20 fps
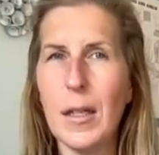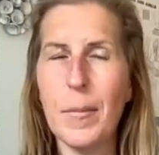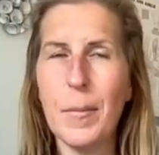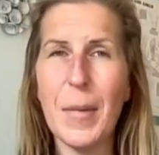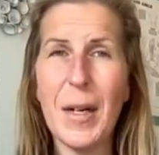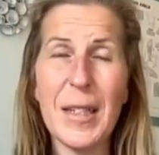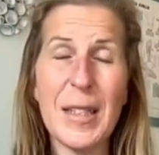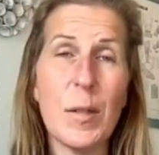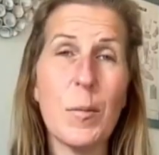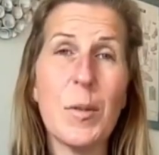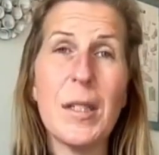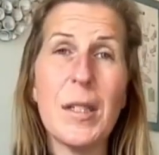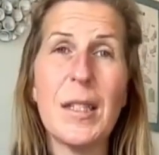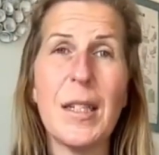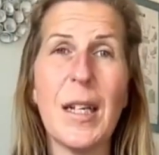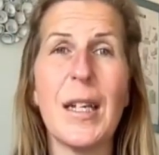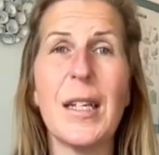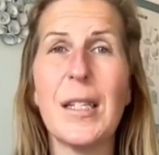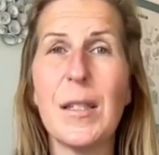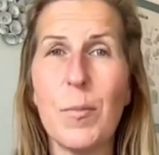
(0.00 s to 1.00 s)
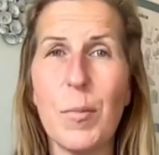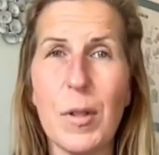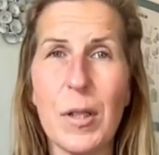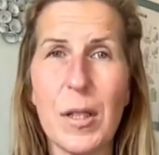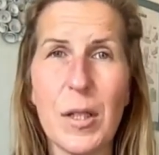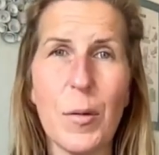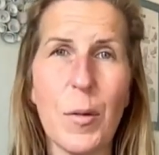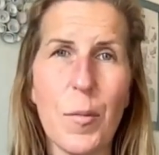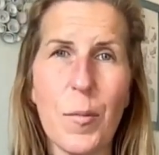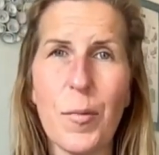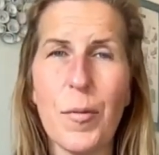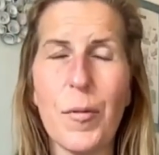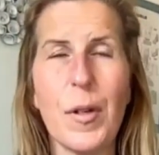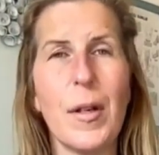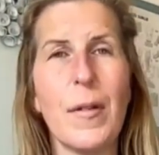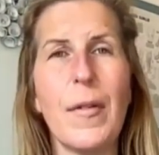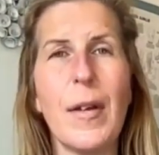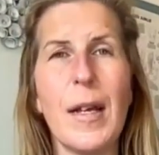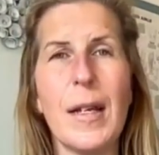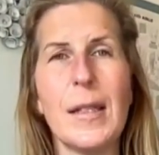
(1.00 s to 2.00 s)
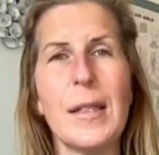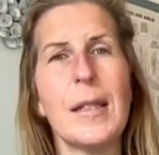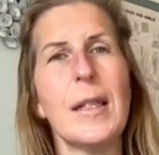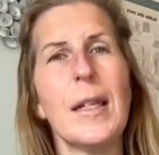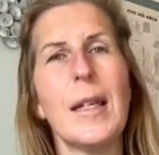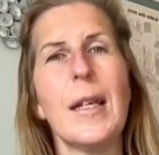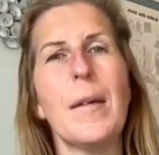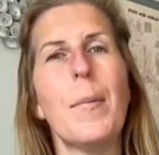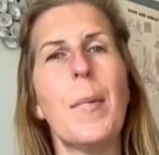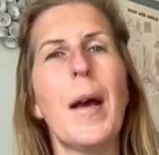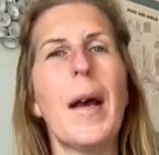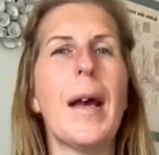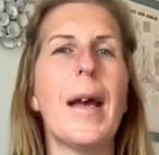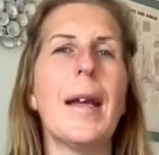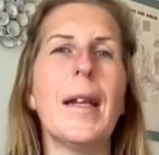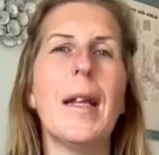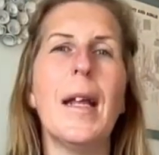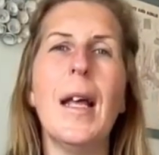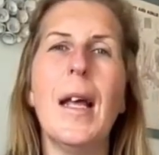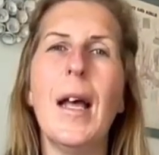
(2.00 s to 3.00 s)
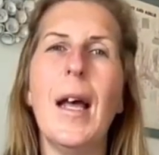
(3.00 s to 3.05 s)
Martin was desperate to improve his knee pain.